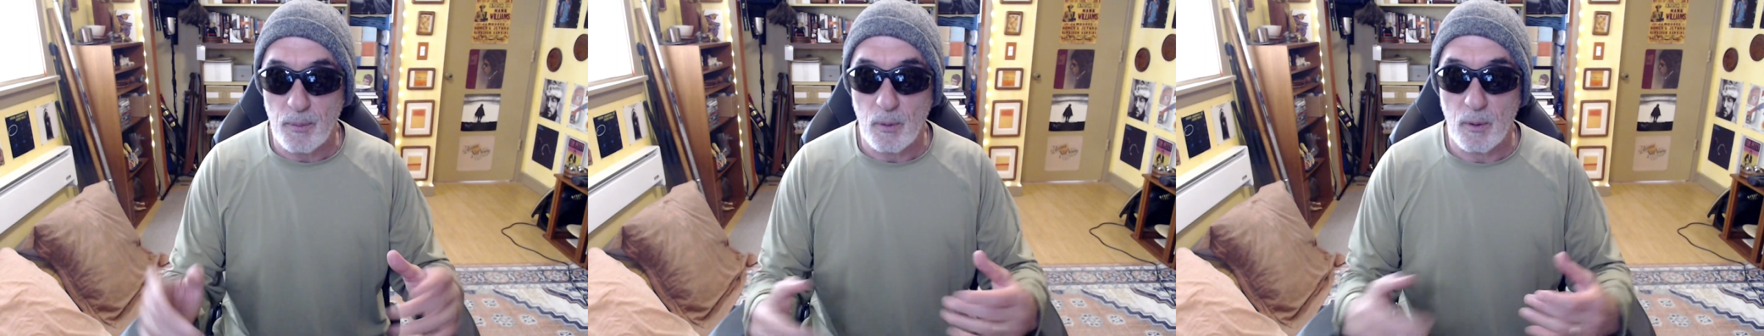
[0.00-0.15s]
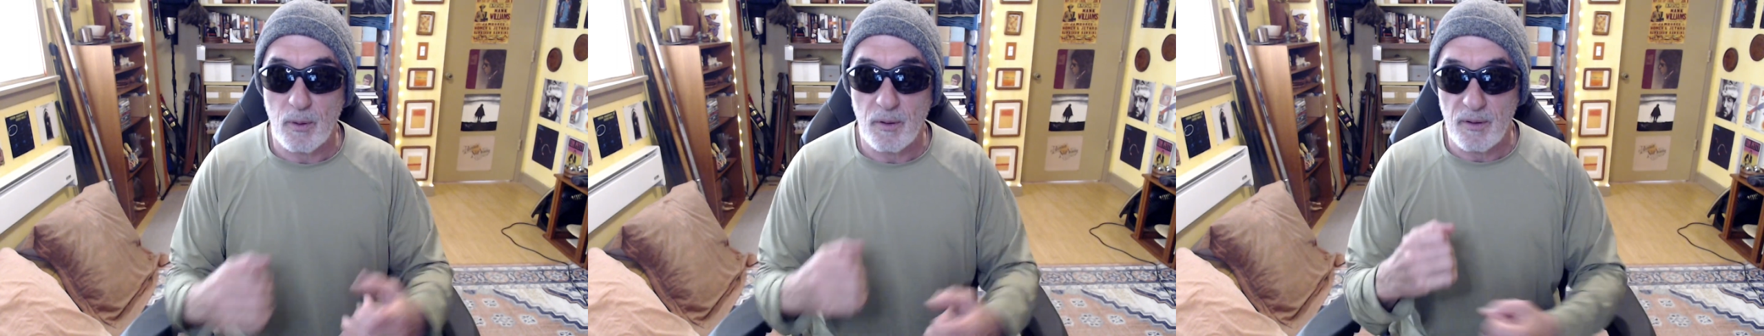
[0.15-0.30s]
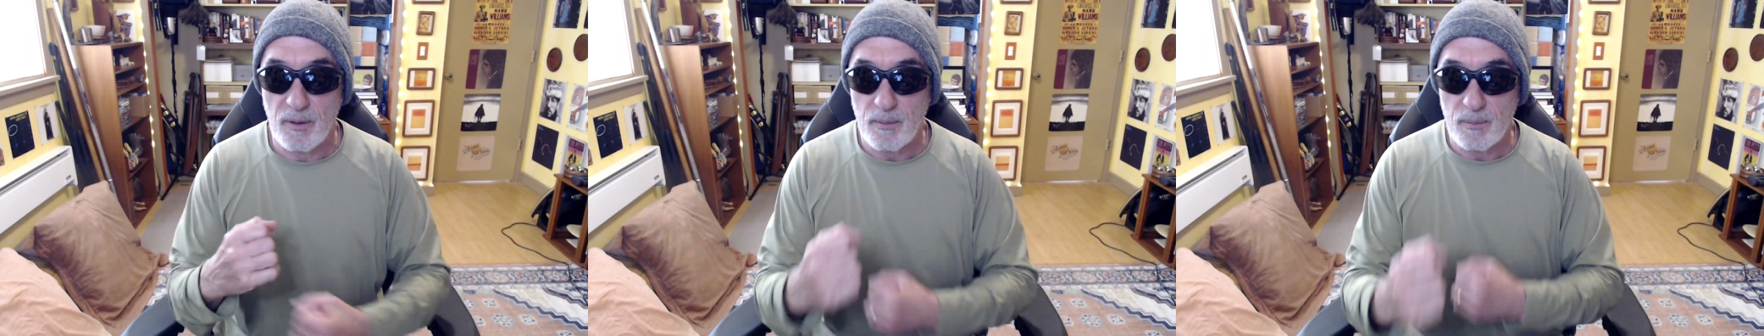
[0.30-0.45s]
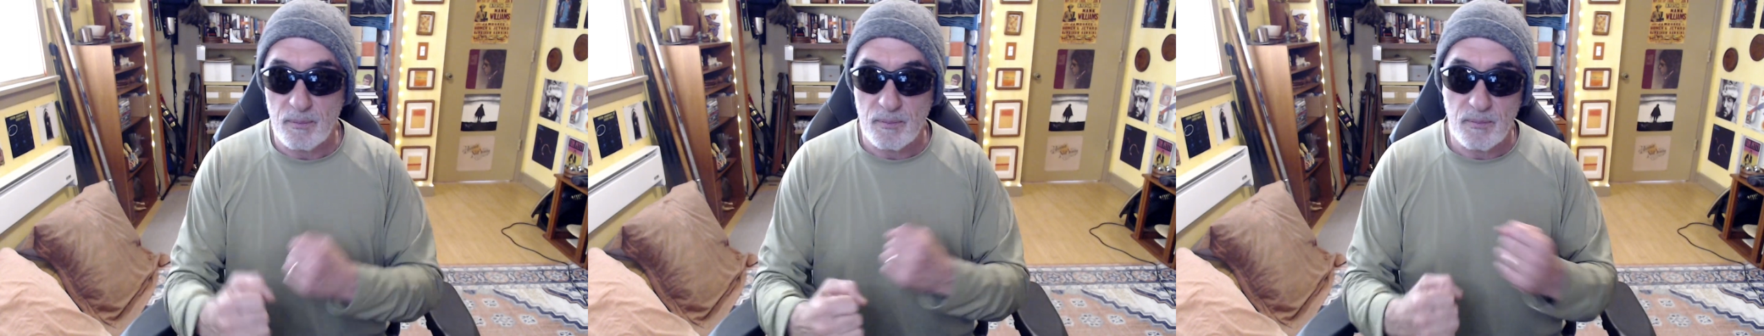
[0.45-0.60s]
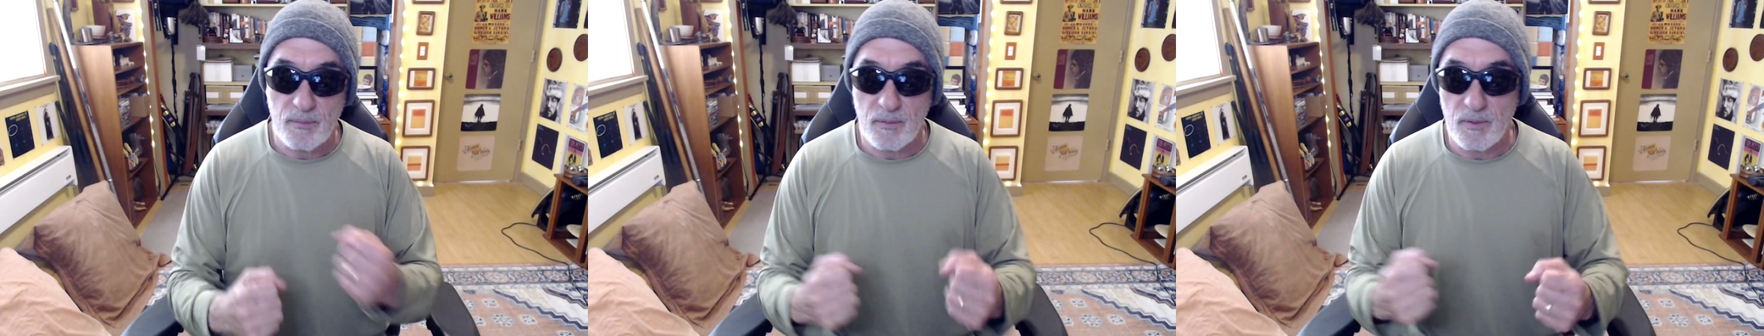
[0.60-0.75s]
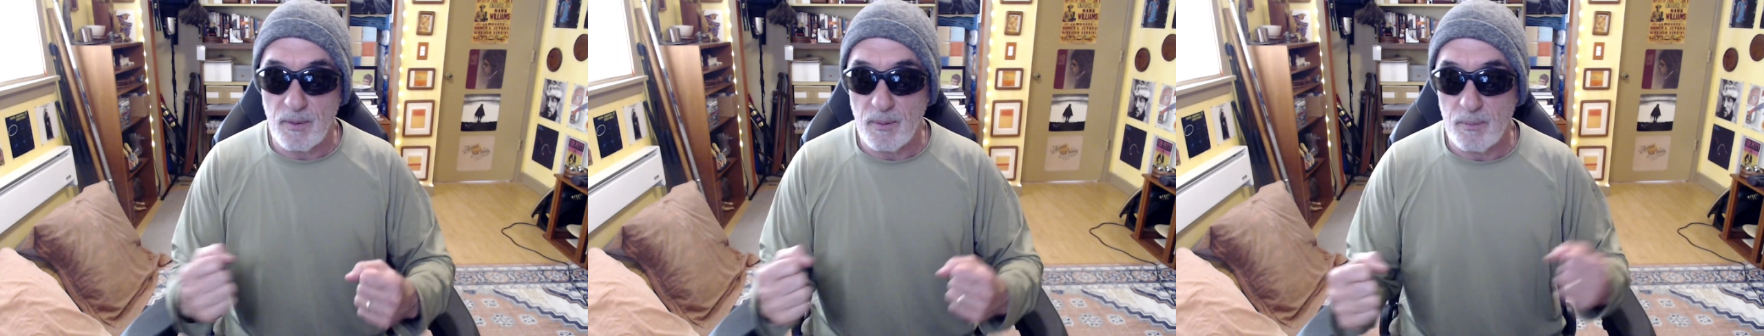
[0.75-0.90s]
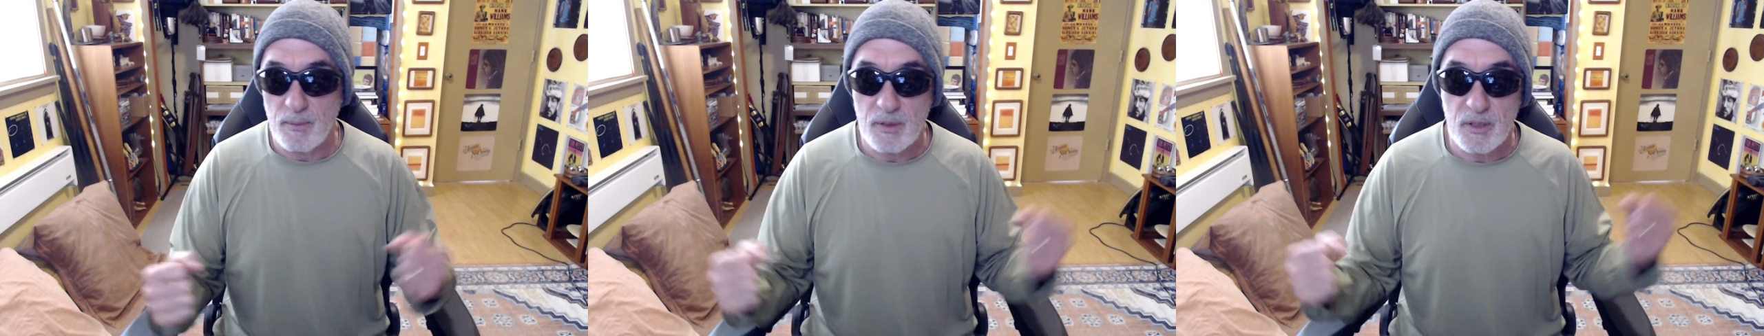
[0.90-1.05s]
or the
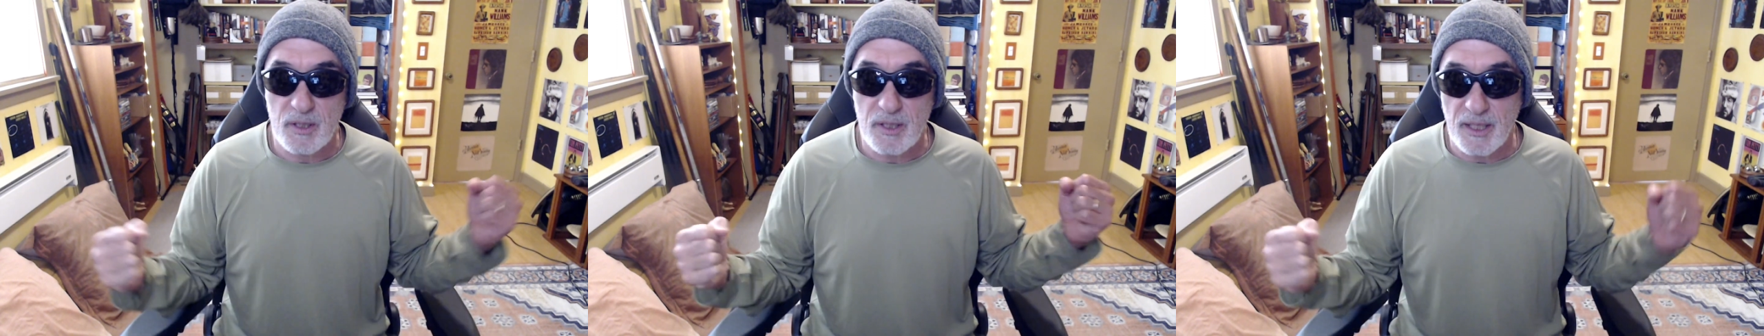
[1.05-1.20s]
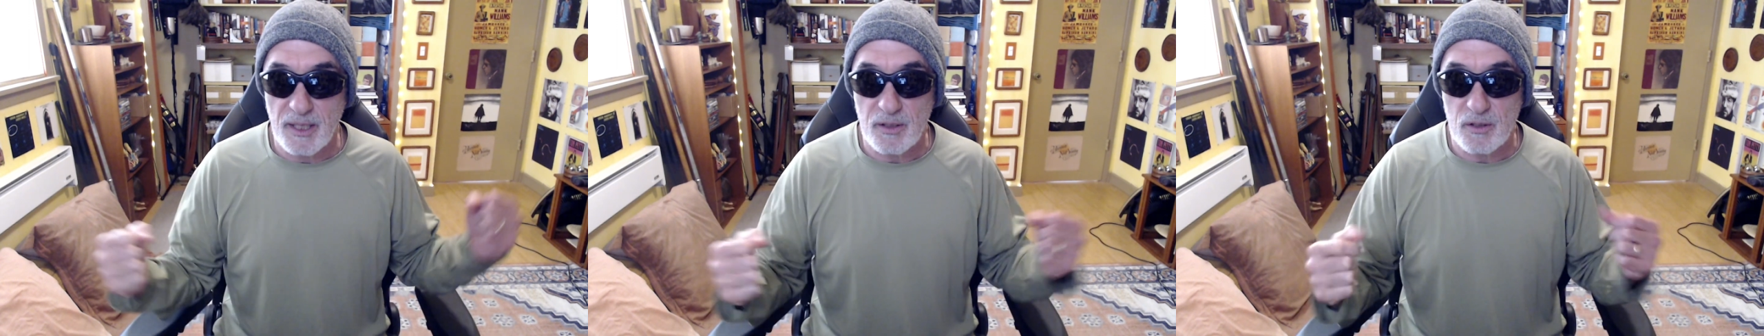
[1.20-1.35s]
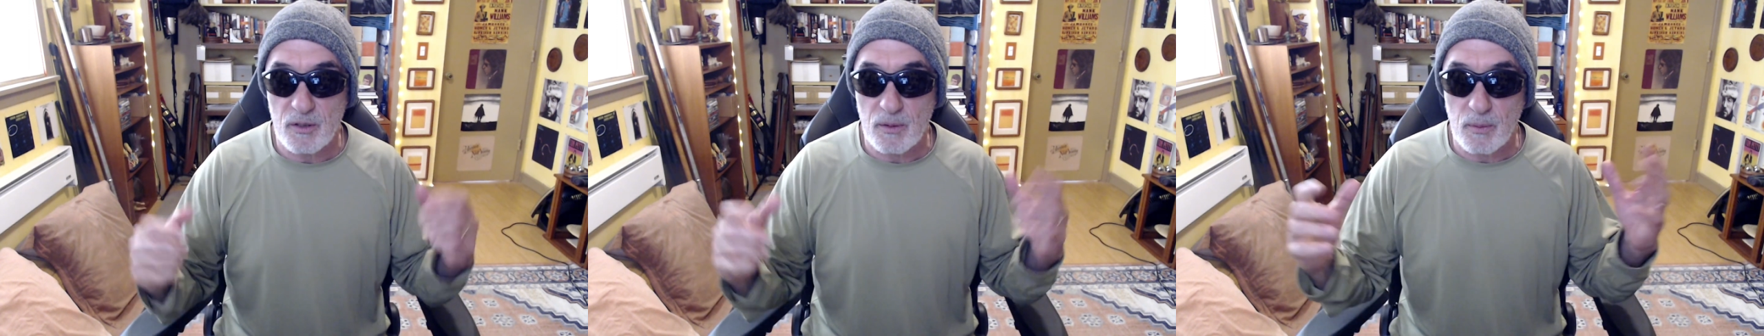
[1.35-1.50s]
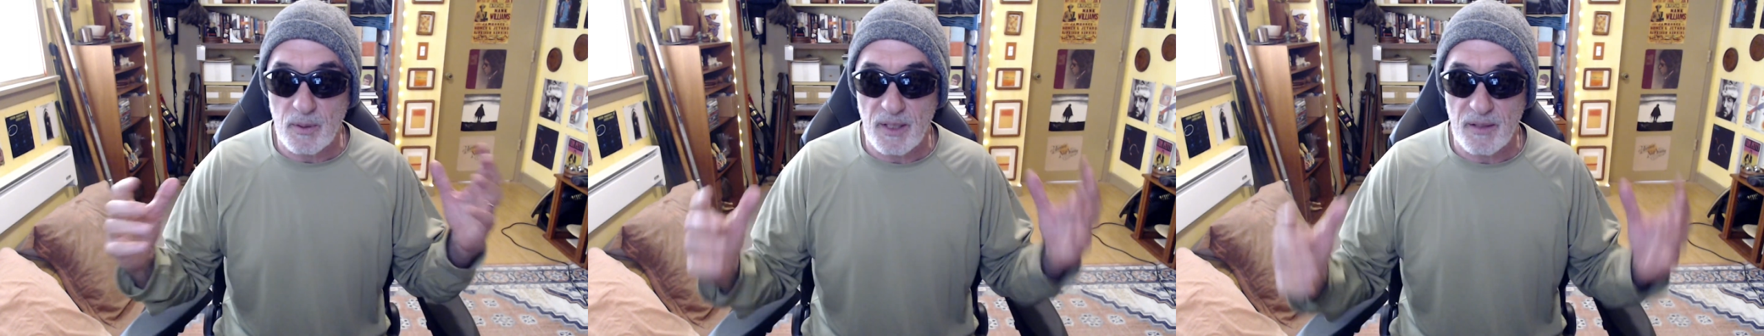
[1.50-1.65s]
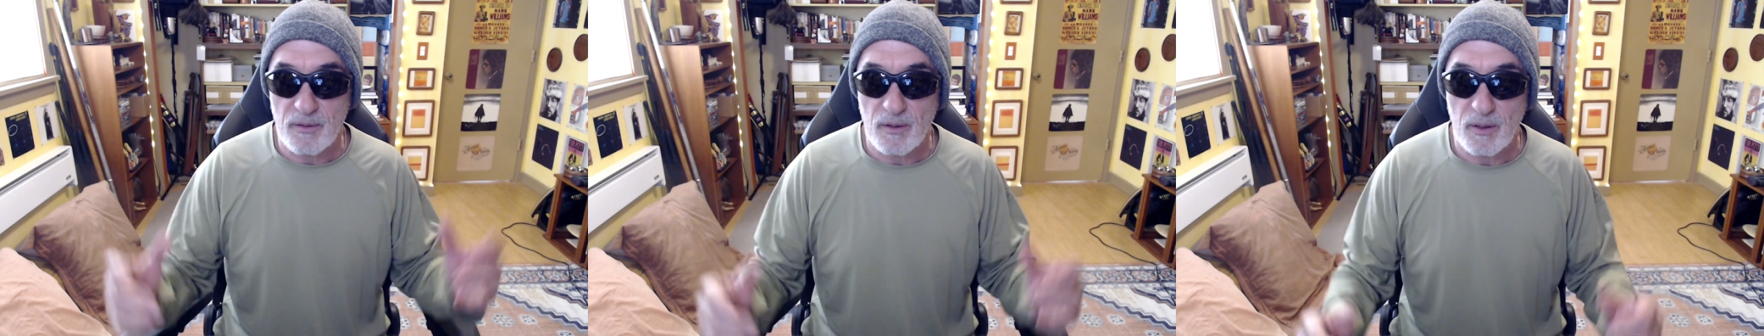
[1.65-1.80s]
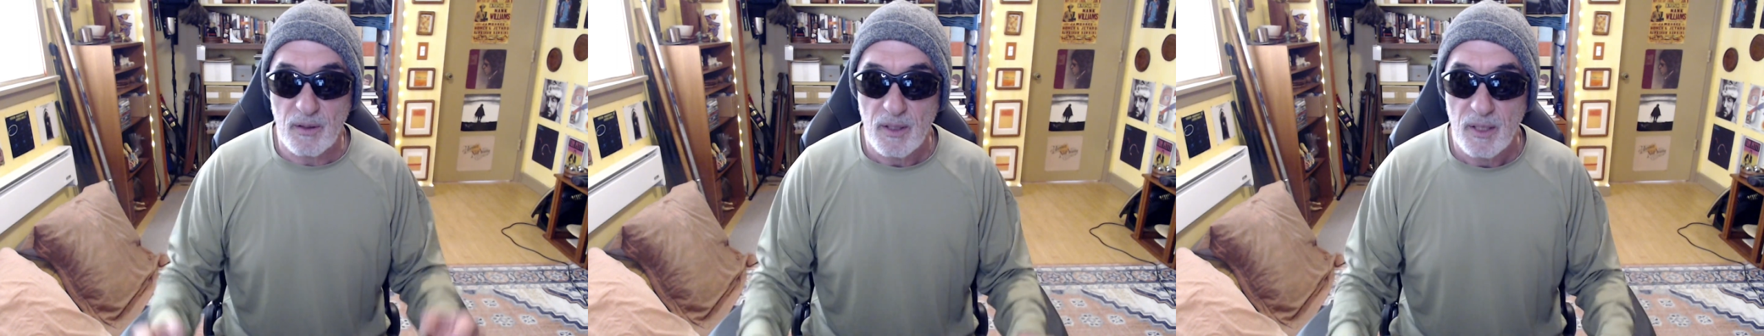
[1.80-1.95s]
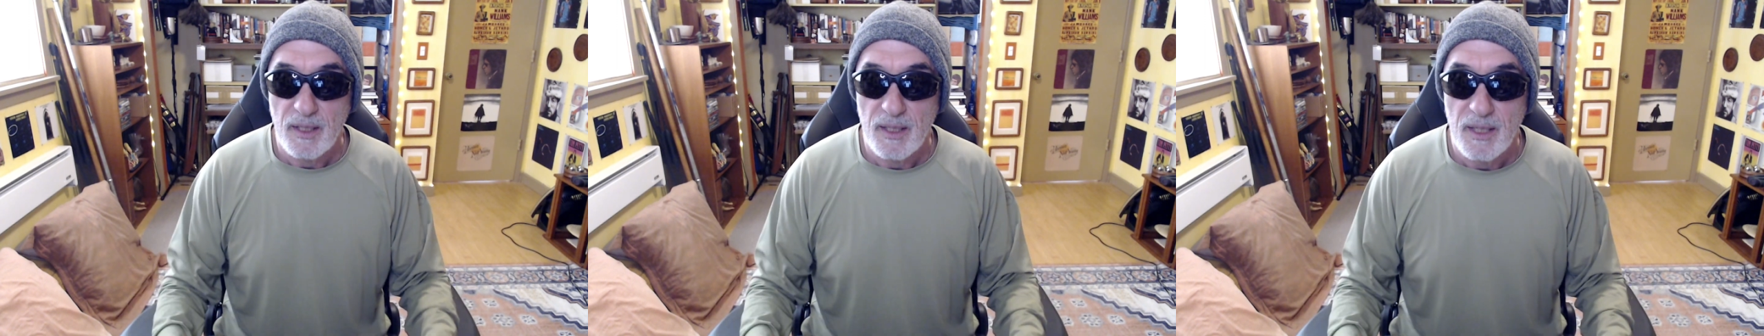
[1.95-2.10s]
machines or whatever.